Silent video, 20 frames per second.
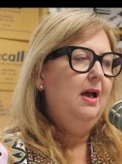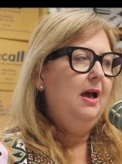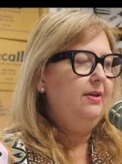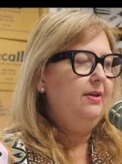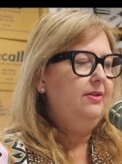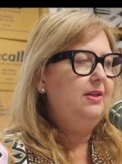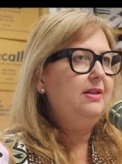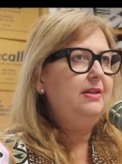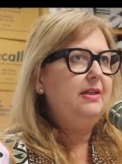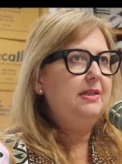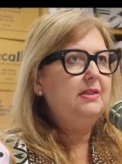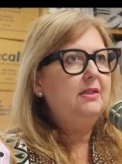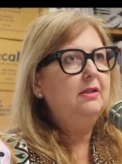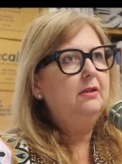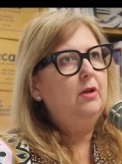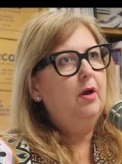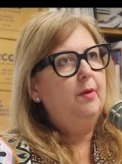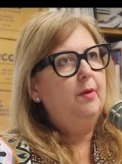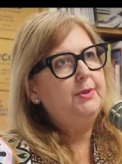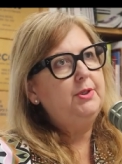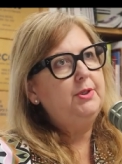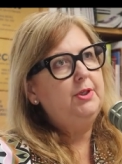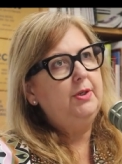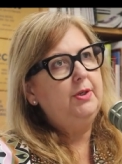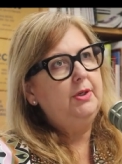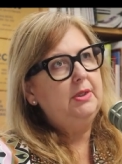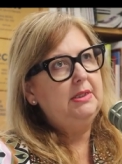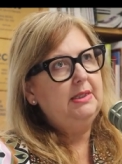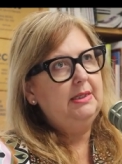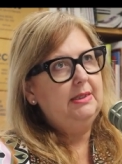I think there's still
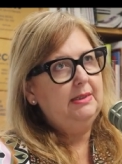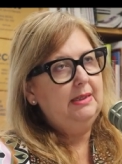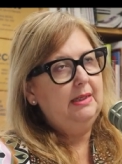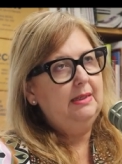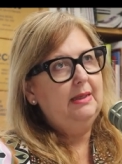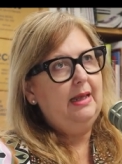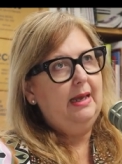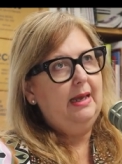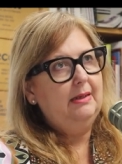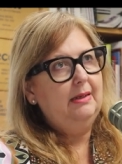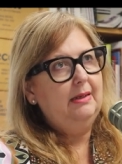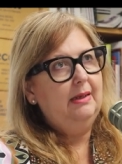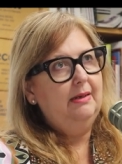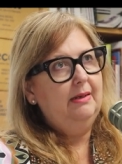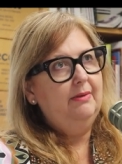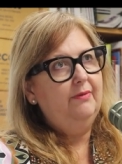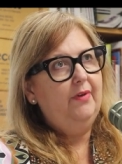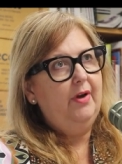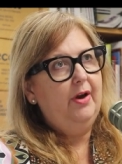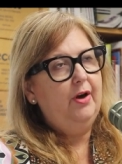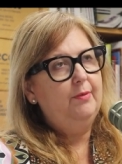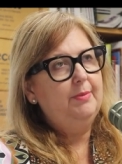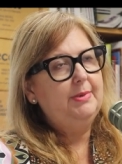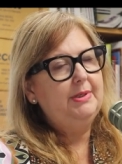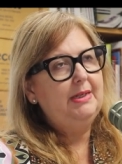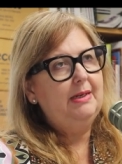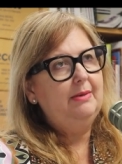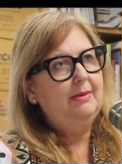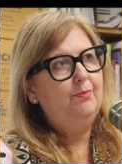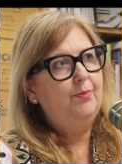opportunities in that
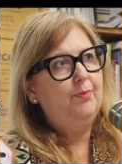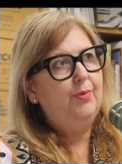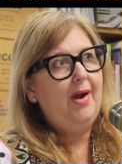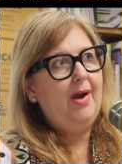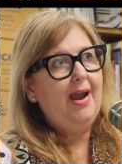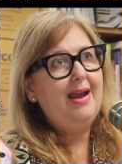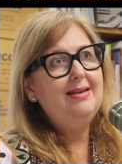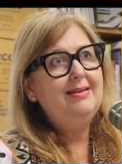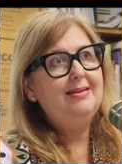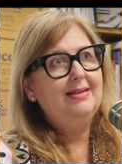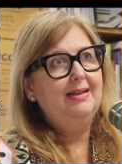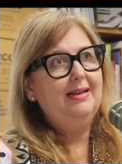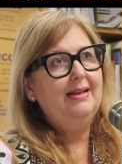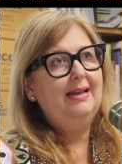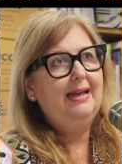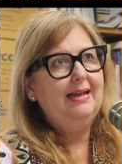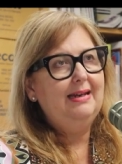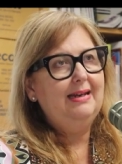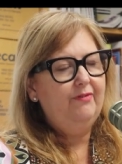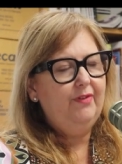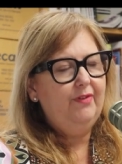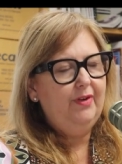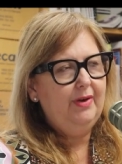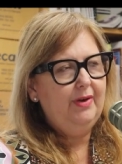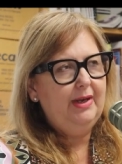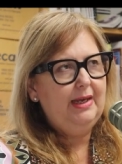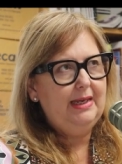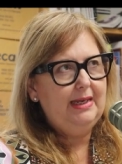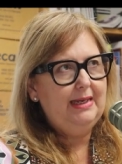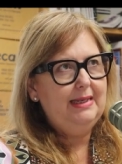environment, and branding can
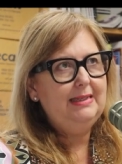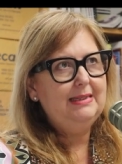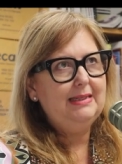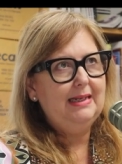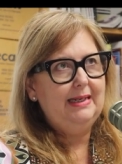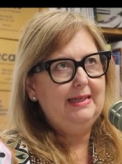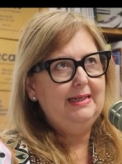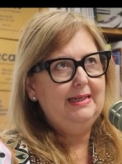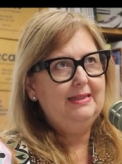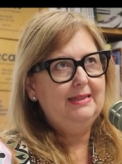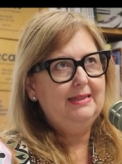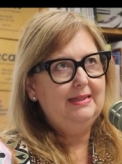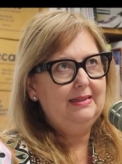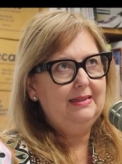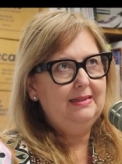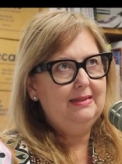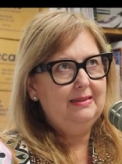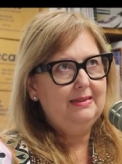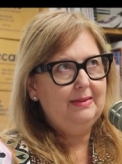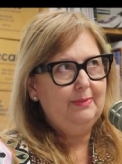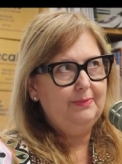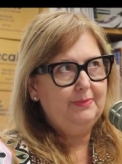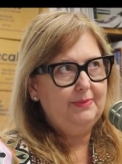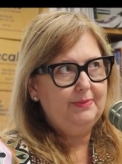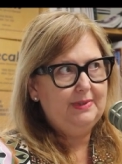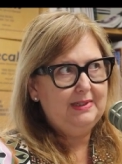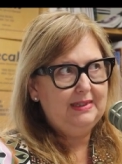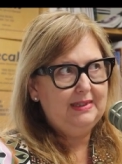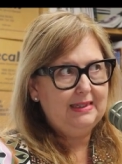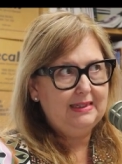very easily
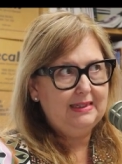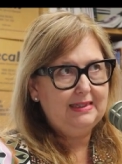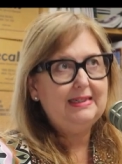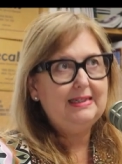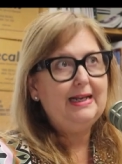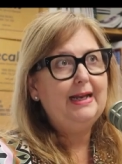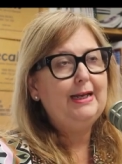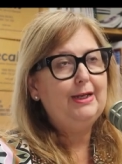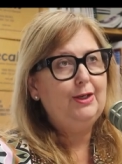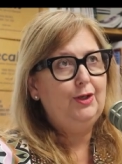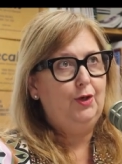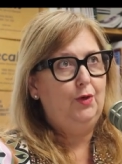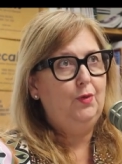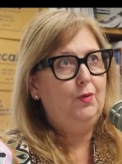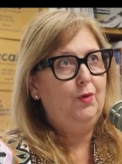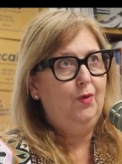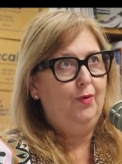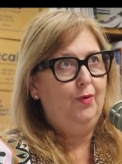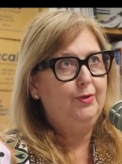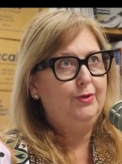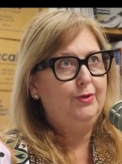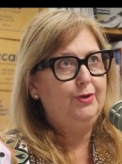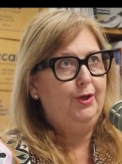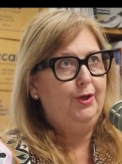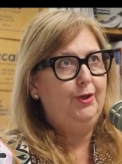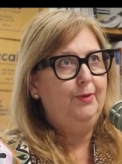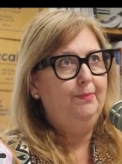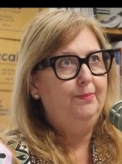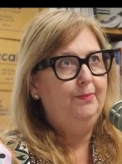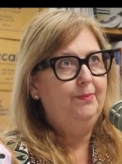sustain you long
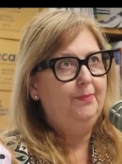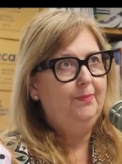term.